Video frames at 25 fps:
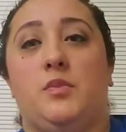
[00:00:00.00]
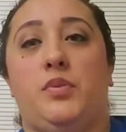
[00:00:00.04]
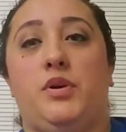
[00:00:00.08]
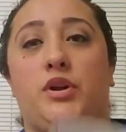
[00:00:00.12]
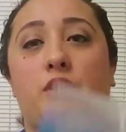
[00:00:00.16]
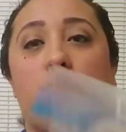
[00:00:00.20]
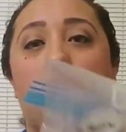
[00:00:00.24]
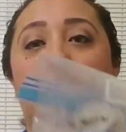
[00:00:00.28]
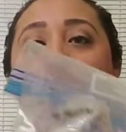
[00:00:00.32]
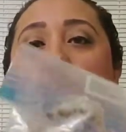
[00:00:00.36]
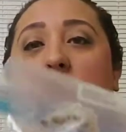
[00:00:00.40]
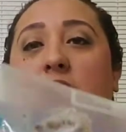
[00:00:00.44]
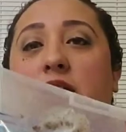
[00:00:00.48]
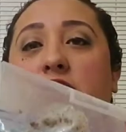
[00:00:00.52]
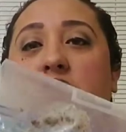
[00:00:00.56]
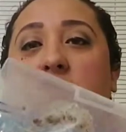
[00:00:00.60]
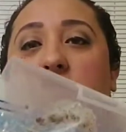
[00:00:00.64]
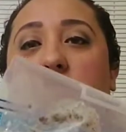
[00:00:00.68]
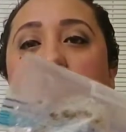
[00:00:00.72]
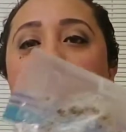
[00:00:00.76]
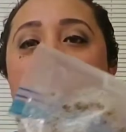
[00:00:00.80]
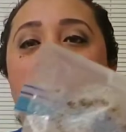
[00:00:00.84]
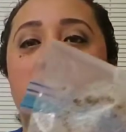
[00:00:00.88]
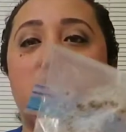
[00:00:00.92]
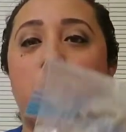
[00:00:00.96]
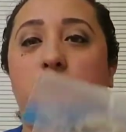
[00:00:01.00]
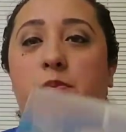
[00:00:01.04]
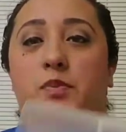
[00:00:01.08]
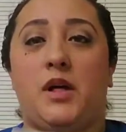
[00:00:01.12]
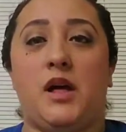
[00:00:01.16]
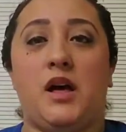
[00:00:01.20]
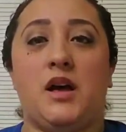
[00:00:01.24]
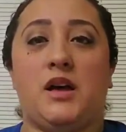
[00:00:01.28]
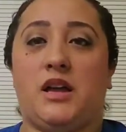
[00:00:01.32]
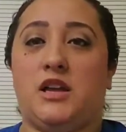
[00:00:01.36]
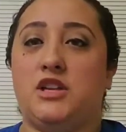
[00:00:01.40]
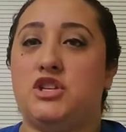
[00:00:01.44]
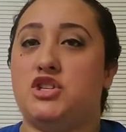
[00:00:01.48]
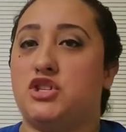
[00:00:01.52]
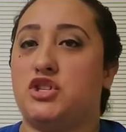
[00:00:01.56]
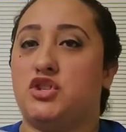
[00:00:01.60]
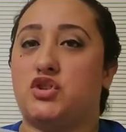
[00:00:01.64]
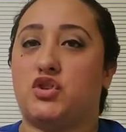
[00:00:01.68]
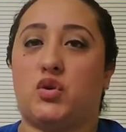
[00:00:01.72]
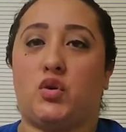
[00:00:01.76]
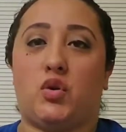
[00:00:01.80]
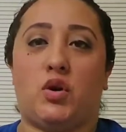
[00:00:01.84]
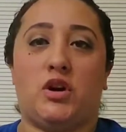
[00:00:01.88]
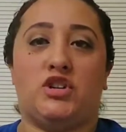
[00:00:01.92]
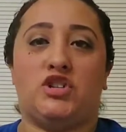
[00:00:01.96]
put them right into a Ziploc and
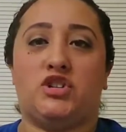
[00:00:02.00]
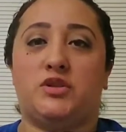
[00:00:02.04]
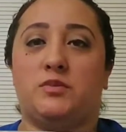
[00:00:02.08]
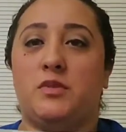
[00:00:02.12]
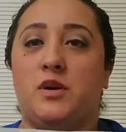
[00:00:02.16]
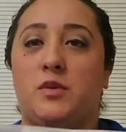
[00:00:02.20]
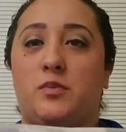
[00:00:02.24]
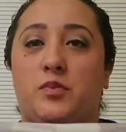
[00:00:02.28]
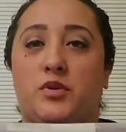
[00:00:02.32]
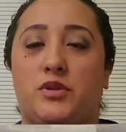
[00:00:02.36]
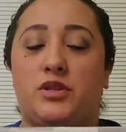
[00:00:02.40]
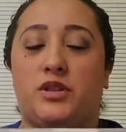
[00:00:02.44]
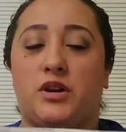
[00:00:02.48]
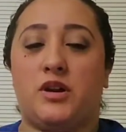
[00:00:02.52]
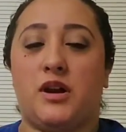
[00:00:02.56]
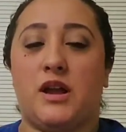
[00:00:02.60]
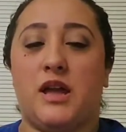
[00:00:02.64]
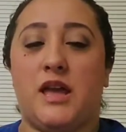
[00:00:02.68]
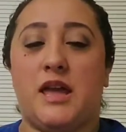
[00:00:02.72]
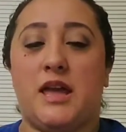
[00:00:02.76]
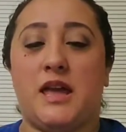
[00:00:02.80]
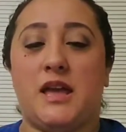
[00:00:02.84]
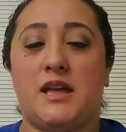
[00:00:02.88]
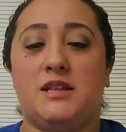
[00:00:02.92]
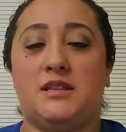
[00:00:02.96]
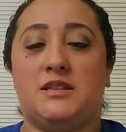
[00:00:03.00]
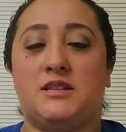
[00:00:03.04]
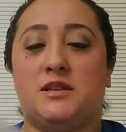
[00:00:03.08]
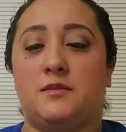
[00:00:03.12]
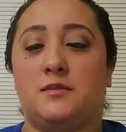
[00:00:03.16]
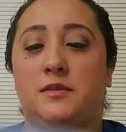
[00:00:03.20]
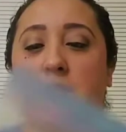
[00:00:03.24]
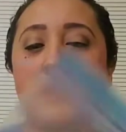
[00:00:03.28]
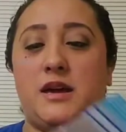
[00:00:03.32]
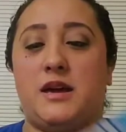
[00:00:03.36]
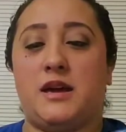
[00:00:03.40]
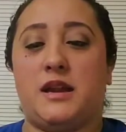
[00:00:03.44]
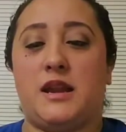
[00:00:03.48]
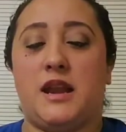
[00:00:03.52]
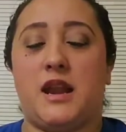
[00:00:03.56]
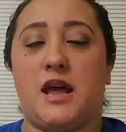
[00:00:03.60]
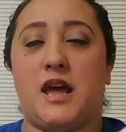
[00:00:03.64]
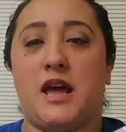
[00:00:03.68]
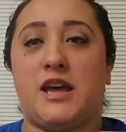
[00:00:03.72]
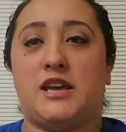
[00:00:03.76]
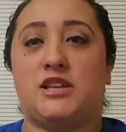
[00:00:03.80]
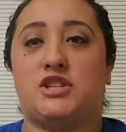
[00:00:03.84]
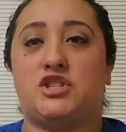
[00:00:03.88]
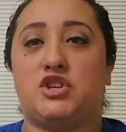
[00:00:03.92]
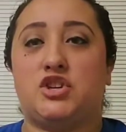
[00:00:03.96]
just crush them up with our hand to make a
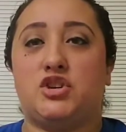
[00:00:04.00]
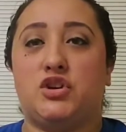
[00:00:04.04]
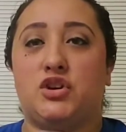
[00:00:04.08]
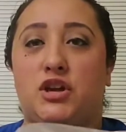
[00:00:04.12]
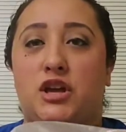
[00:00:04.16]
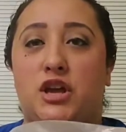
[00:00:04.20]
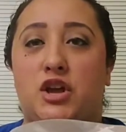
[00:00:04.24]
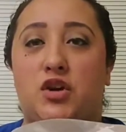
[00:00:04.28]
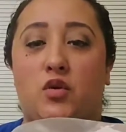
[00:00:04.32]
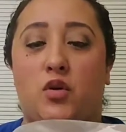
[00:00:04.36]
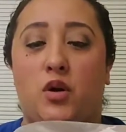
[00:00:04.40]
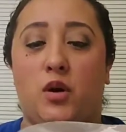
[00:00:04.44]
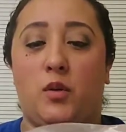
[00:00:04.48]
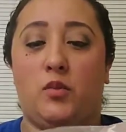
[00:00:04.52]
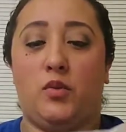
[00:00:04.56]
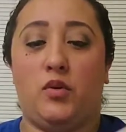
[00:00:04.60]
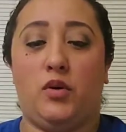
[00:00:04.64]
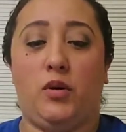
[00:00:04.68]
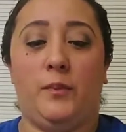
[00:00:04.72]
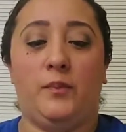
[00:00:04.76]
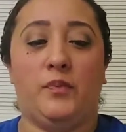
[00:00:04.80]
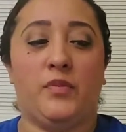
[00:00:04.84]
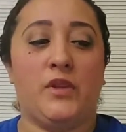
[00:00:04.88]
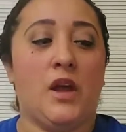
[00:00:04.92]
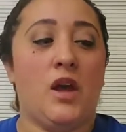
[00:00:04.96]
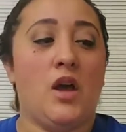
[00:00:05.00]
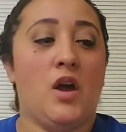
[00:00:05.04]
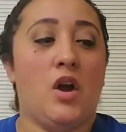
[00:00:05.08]
nice cookie crumble.